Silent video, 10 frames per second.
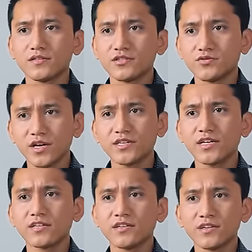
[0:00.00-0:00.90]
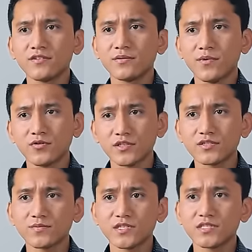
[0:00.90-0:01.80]
Should I tell the leader about
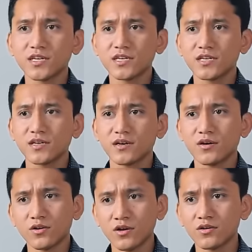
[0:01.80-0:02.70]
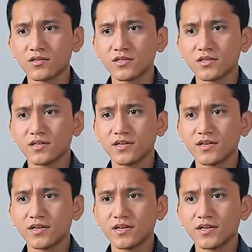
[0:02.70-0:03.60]
this mistake or not?
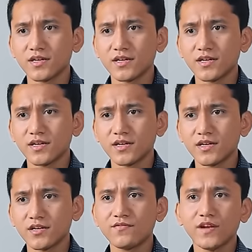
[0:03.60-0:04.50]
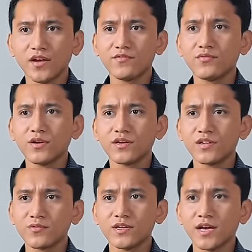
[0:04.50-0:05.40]
If everyone
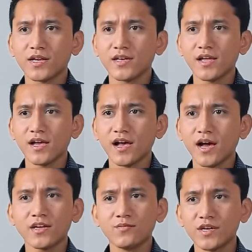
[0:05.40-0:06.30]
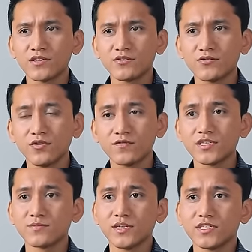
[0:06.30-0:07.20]
knew that I'd made two of
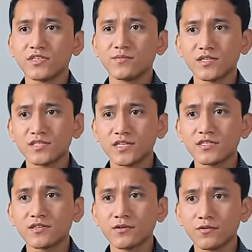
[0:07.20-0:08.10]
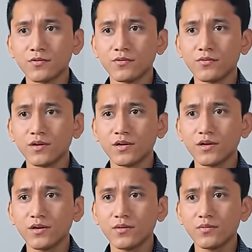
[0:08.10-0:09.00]
these basic mistakes in a row,
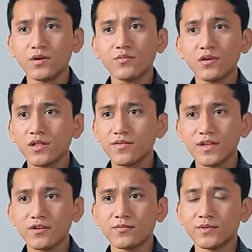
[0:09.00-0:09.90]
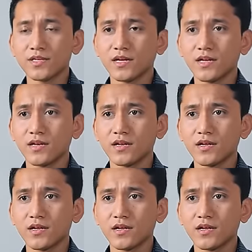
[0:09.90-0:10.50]
what would they think of me then?